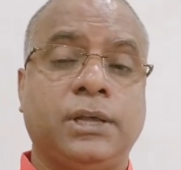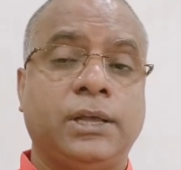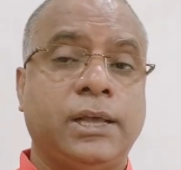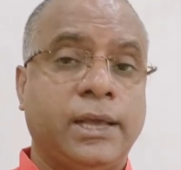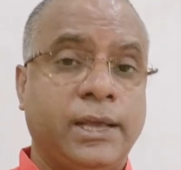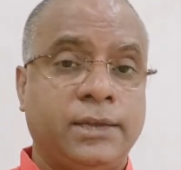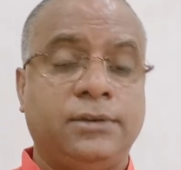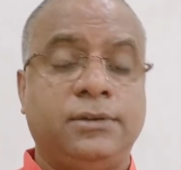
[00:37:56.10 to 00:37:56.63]

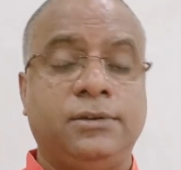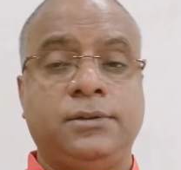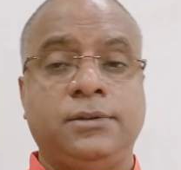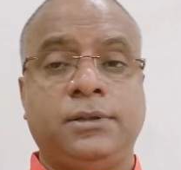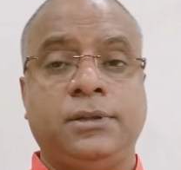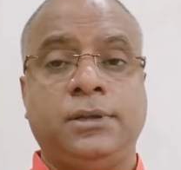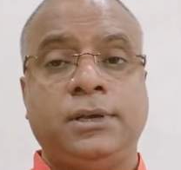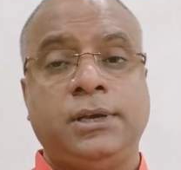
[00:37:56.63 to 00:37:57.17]
and
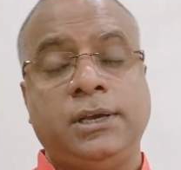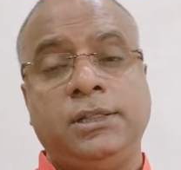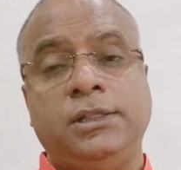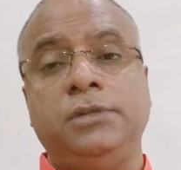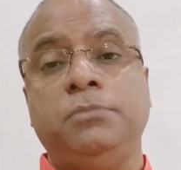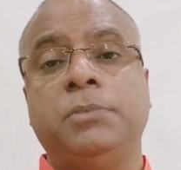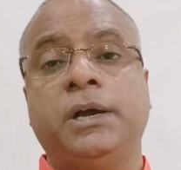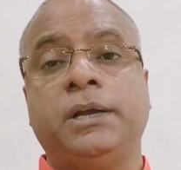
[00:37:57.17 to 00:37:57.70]

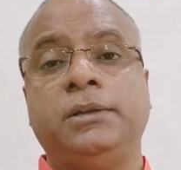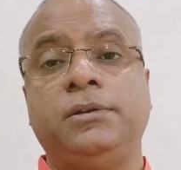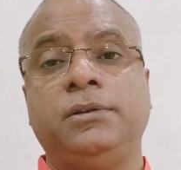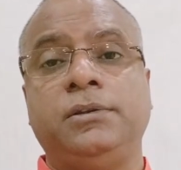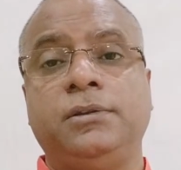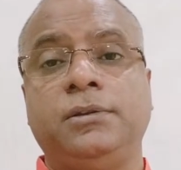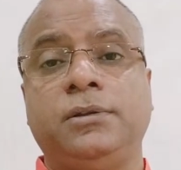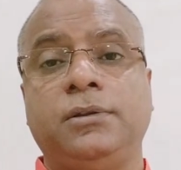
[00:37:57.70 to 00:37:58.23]
healthy mind,
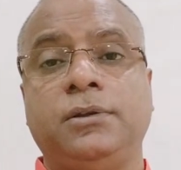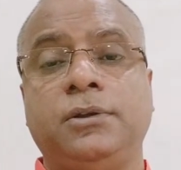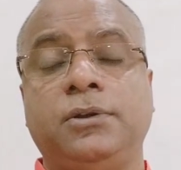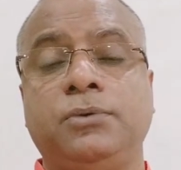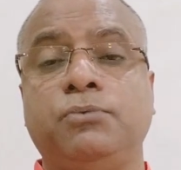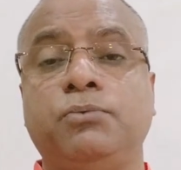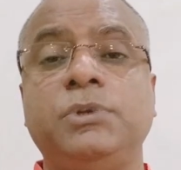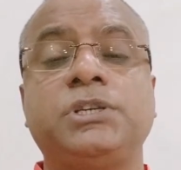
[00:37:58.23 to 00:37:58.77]

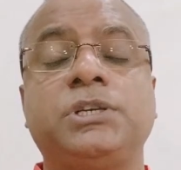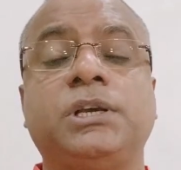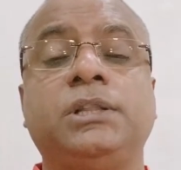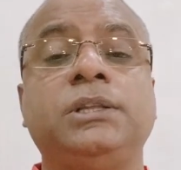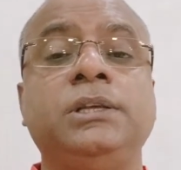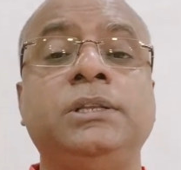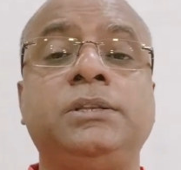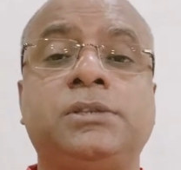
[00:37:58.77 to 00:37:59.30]
which can
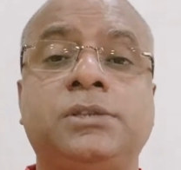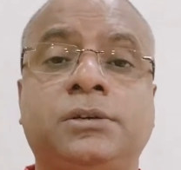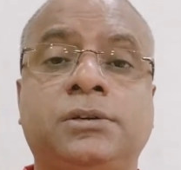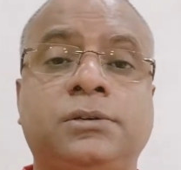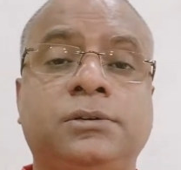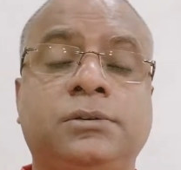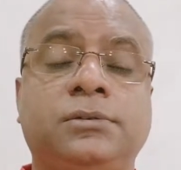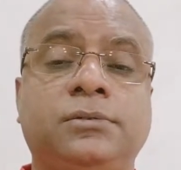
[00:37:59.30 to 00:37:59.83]
in
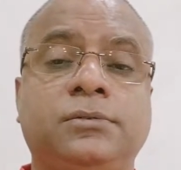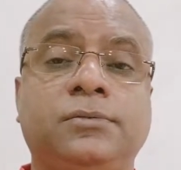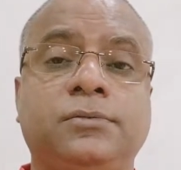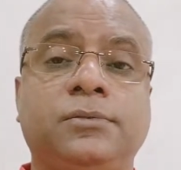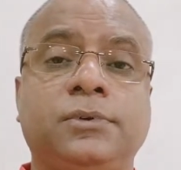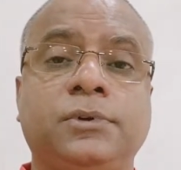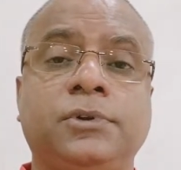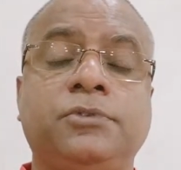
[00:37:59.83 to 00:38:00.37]
turn
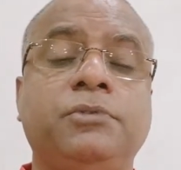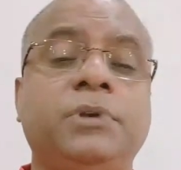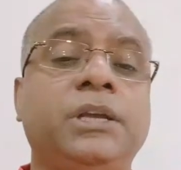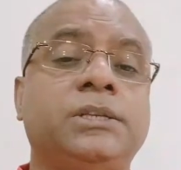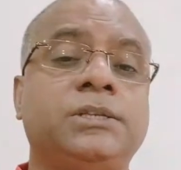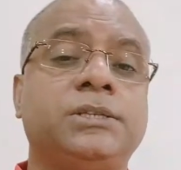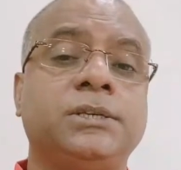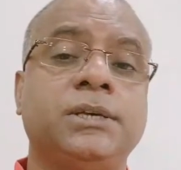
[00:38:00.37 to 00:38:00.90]

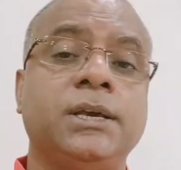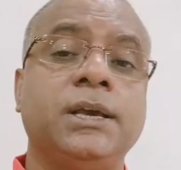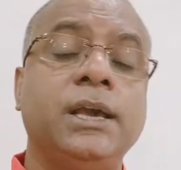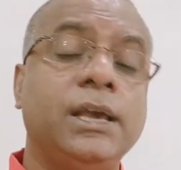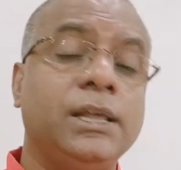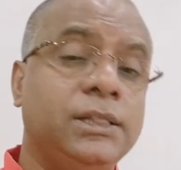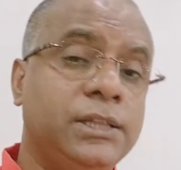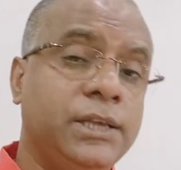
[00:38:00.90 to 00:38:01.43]
create
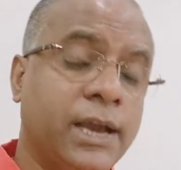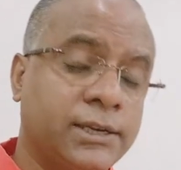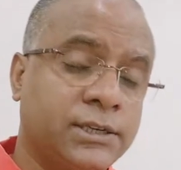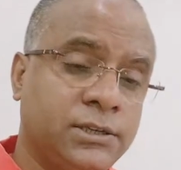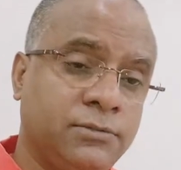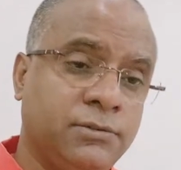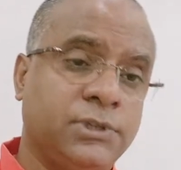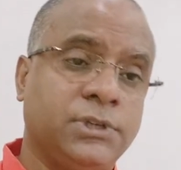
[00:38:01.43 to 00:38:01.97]
healthy
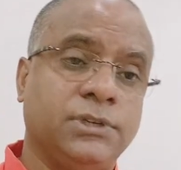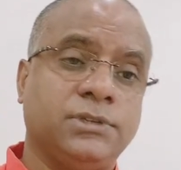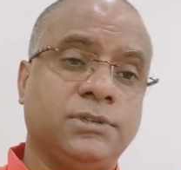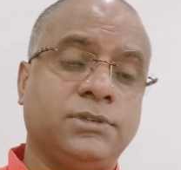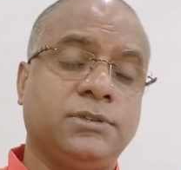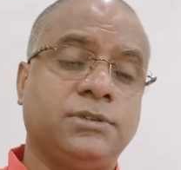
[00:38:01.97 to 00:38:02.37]
activities,